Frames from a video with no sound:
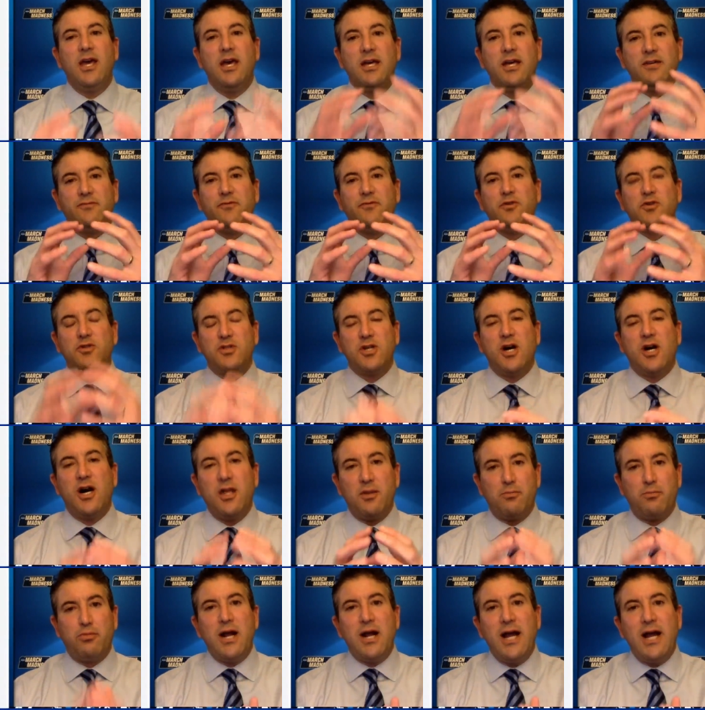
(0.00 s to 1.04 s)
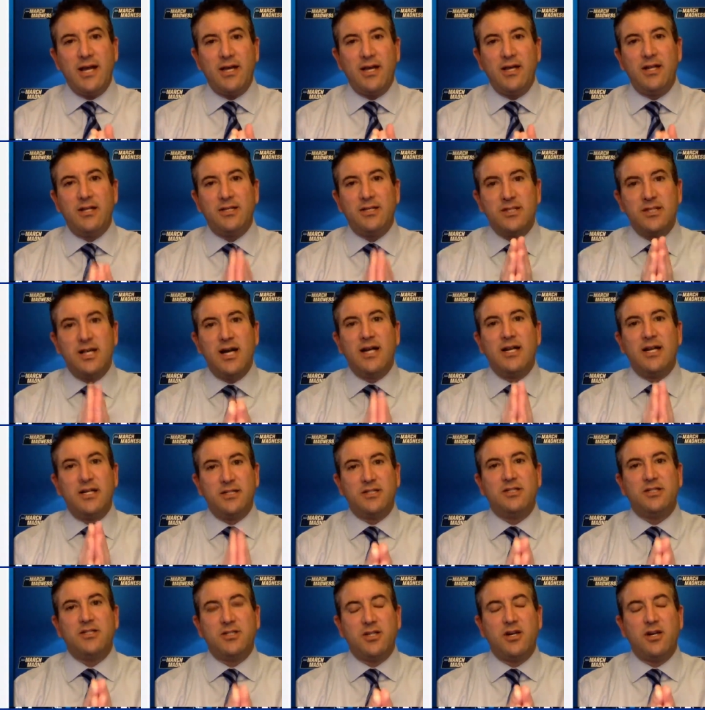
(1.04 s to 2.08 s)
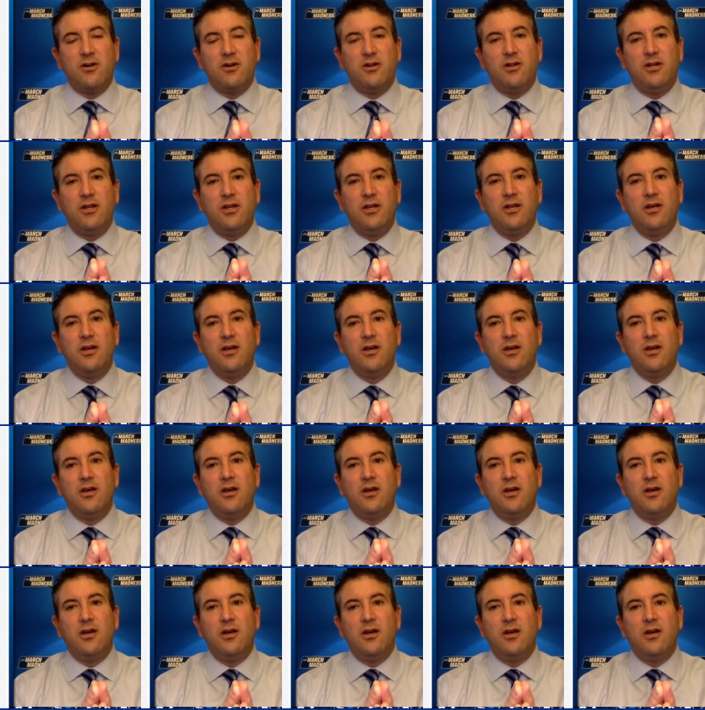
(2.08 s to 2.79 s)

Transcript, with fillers: If you saw the bracket, it's not necessarily